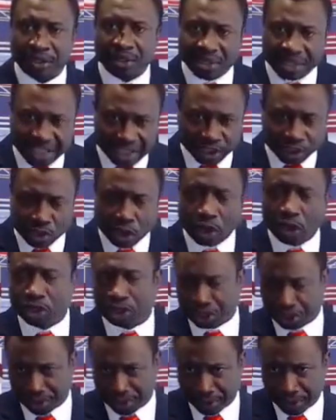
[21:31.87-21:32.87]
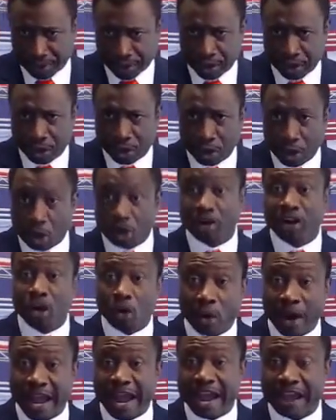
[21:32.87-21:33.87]
discussion on the
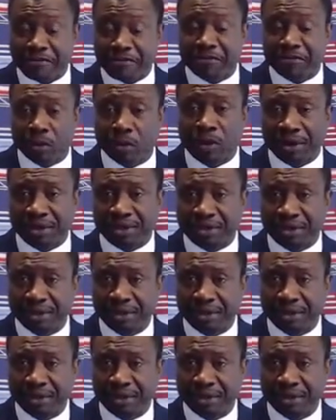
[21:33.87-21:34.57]
way forward